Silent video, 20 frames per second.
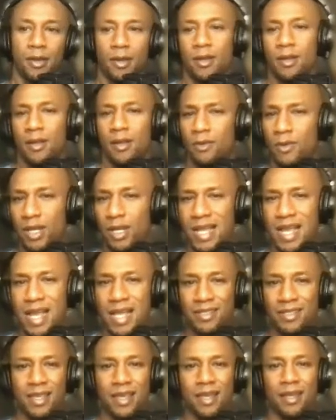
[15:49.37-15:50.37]
What do you
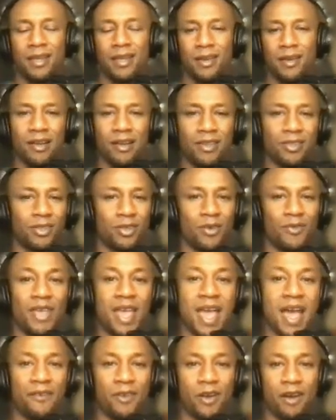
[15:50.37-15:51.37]
guys think? Also, if you
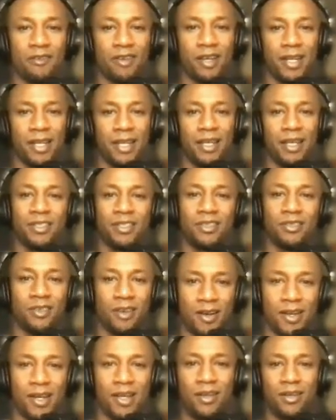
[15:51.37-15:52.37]
haven't already
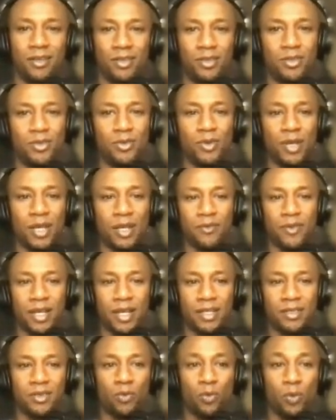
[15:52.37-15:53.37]
started to
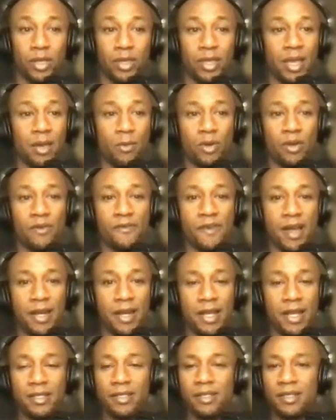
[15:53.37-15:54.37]
invest with M1
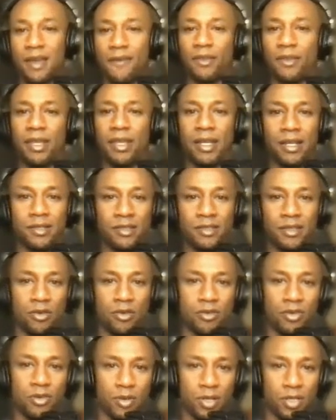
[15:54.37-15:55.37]
Finance, definitely consider
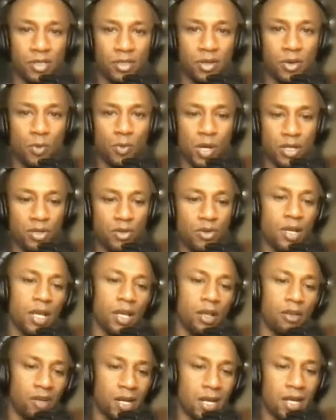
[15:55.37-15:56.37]
doing so, where you can
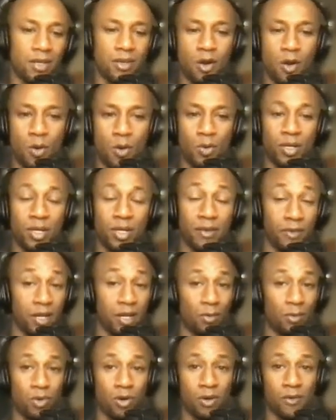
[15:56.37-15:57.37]
create your own
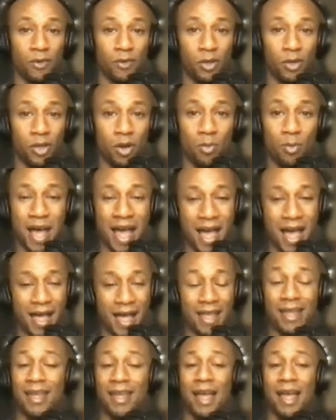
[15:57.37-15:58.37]
dividend portfolio
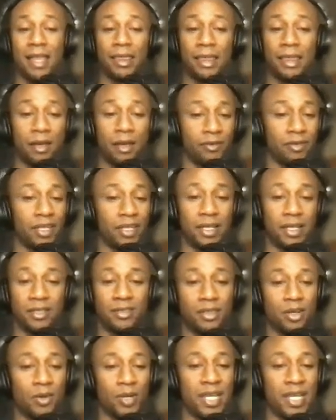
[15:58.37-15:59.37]
pie. I love it. It's
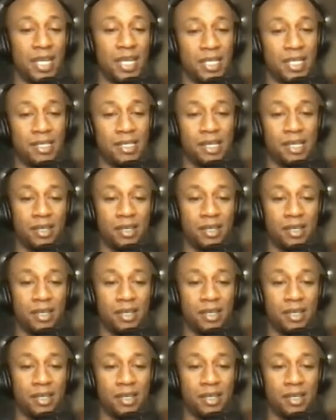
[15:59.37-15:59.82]
so easy. You